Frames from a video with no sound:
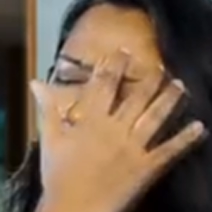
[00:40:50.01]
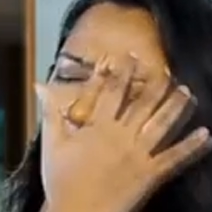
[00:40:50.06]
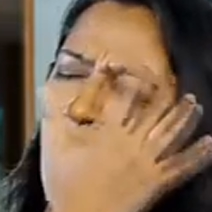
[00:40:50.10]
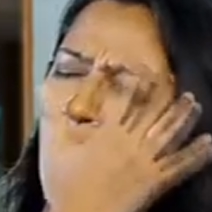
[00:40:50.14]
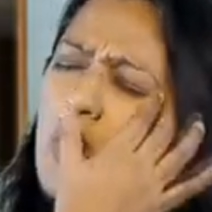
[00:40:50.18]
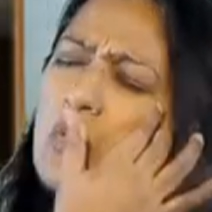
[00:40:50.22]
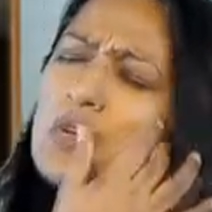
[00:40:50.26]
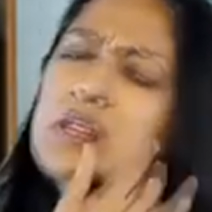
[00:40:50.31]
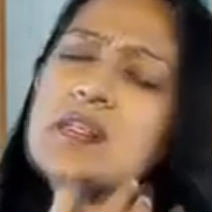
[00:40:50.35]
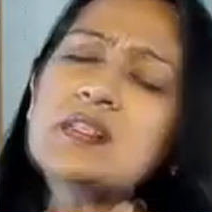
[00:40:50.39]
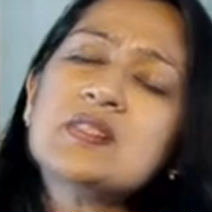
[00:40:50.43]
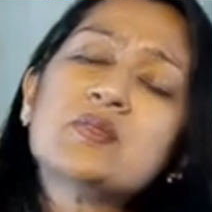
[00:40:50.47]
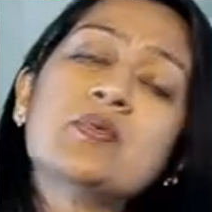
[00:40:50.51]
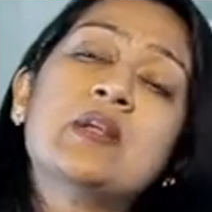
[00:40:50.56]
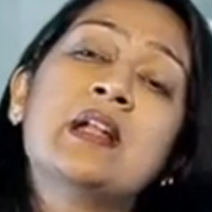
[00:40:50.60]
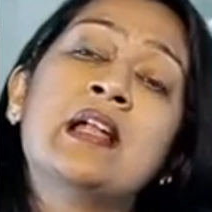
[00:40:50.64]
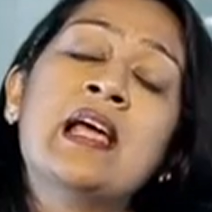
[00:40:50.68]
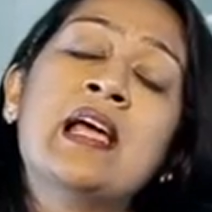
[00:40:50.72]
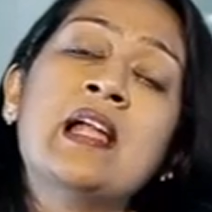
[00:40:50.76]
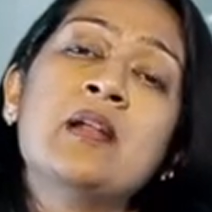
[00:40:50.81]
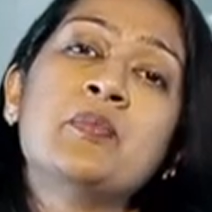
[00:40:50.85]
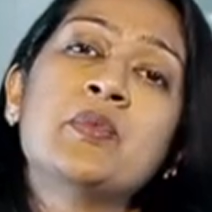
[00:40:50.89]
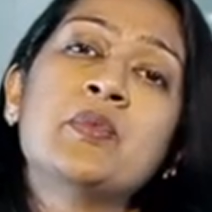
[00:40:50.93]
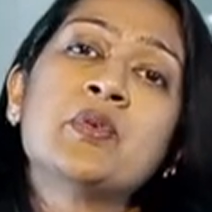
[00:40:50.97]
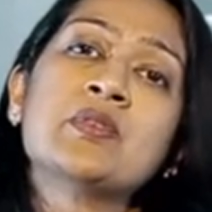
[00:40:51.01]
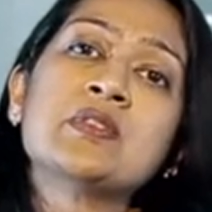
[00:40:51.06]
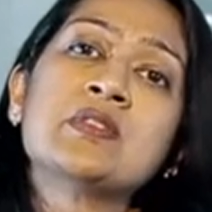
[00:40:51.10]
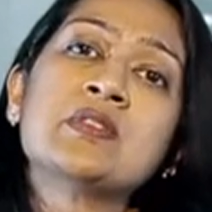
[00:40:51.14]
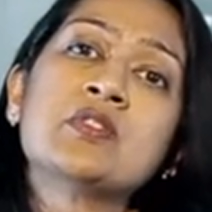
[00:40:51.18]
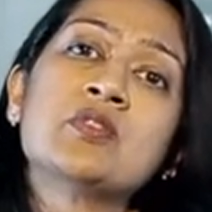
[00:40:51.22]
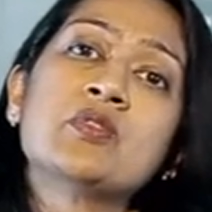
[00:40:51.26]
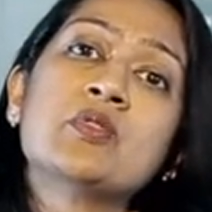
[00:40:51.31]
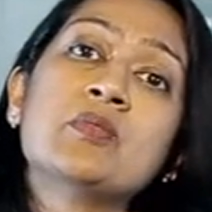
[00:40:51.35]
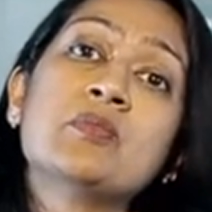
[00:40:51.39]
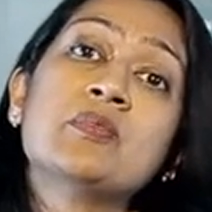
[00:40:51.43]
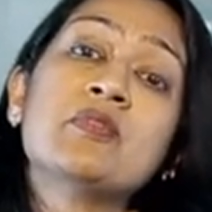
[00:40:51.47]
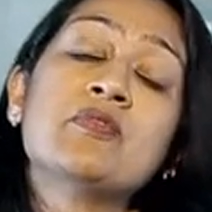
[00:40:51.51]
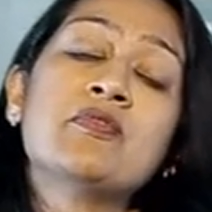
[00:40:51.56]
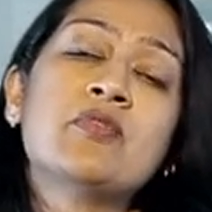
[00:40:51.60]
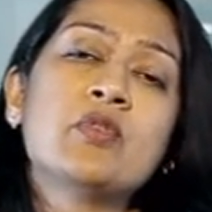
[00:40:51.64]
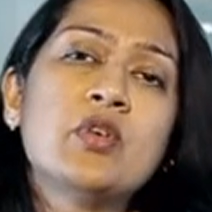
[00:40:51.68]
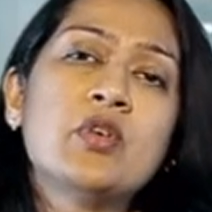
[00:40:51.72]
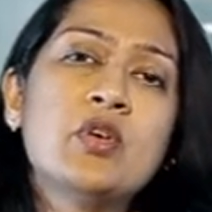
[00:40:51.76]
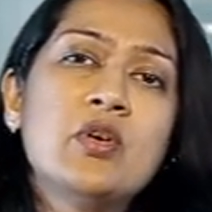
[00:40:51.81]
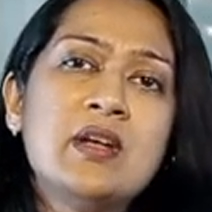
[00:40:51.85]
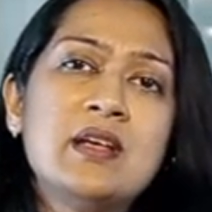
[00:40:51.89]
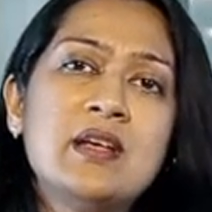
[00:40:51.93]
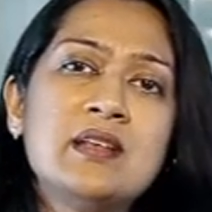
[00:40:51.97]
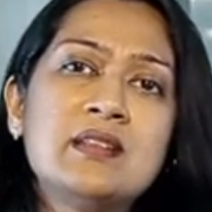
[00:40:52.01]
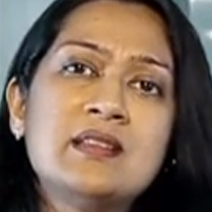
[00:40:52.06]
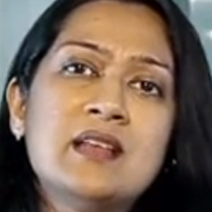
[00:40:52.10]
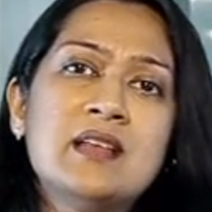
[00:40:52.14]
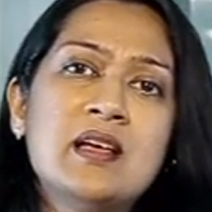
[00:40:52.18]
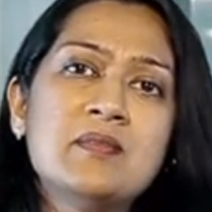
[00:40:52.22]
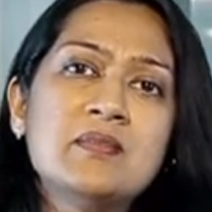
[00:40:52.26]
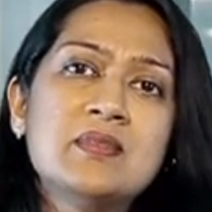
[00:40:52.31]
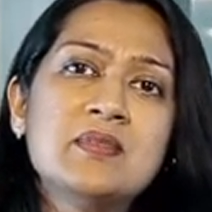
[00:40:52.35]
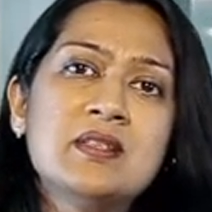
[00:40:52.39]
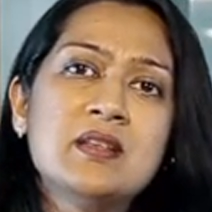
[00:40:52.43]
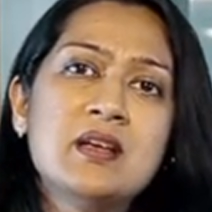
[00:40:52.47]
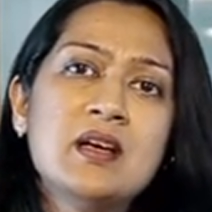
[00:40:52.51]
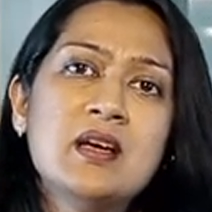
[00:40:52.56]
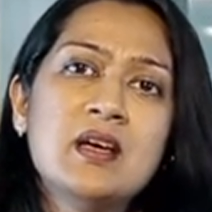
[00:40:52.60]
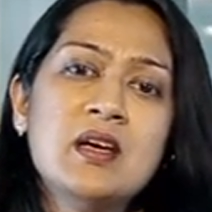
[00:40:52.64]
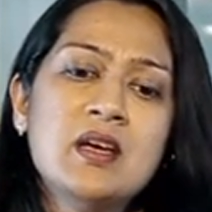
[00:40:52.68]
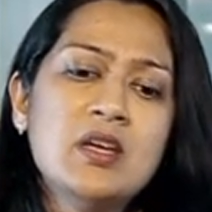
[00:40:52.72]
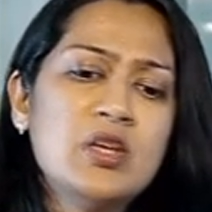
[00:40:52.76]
how this will help you is, before your exams,